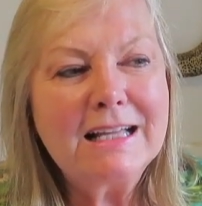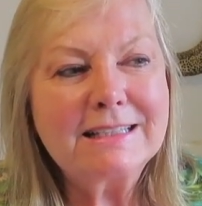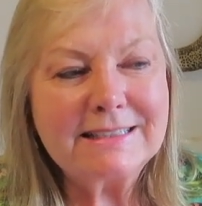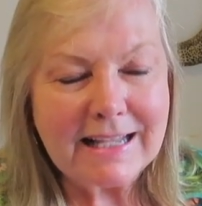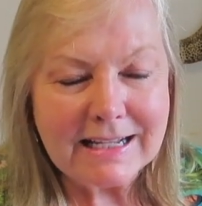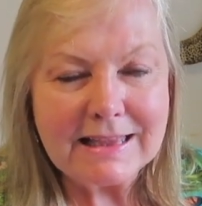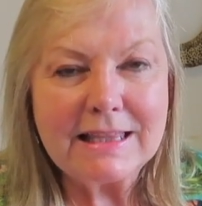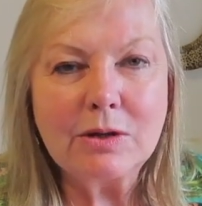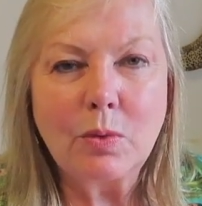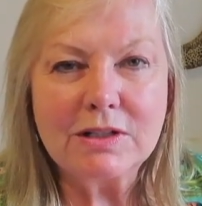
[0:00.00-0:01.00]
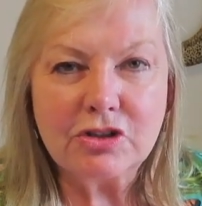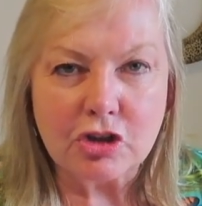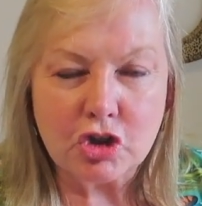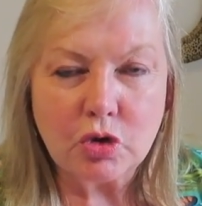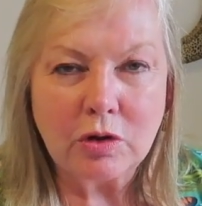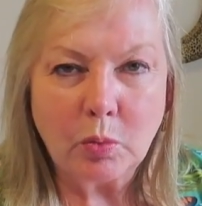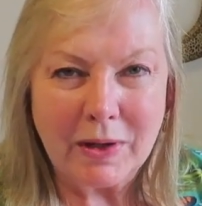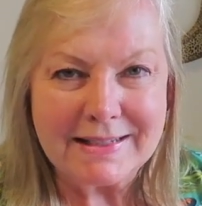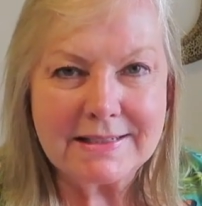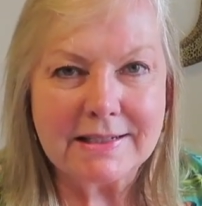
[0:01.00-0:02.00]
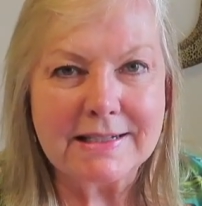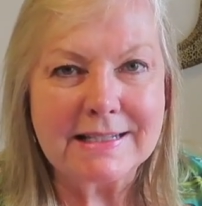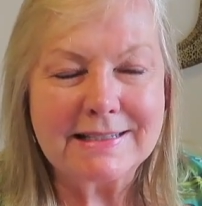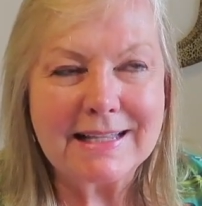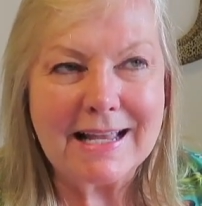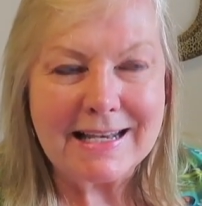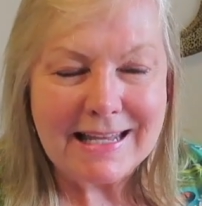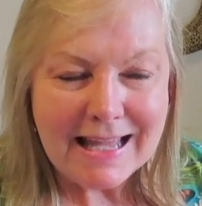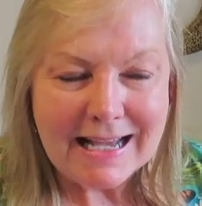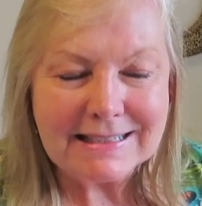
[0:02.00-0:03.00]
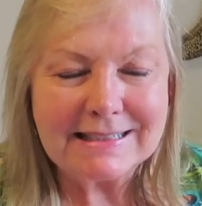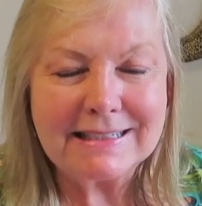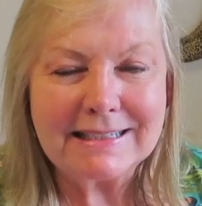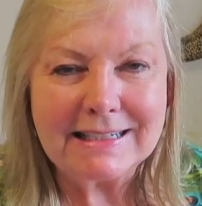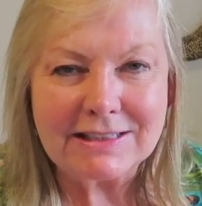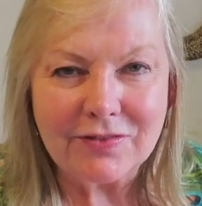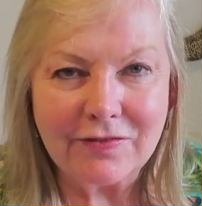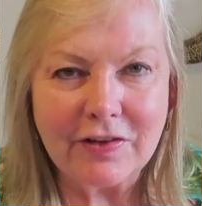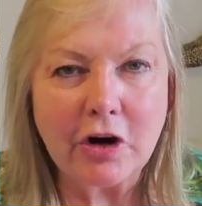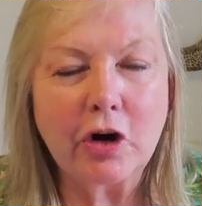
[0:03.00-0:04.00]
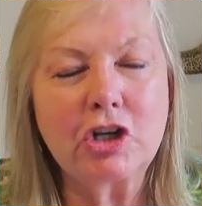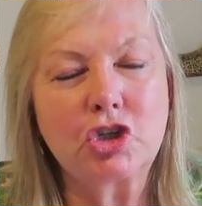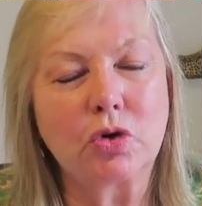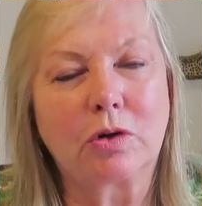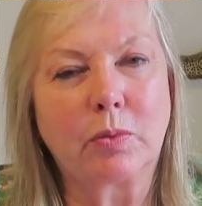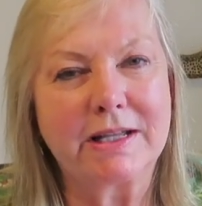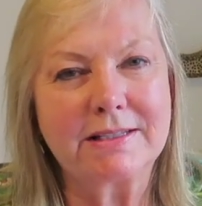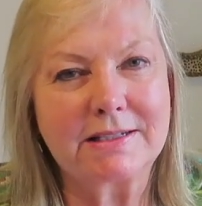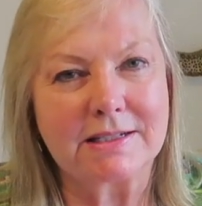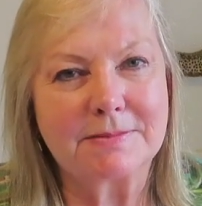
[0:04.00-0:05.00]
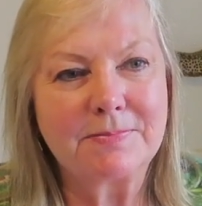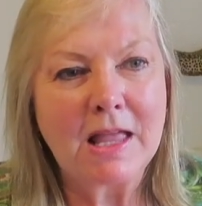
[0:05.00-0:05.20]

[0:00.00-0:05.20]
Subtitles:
The second thing was the short-waistedness. And yes, it's very short-waisted.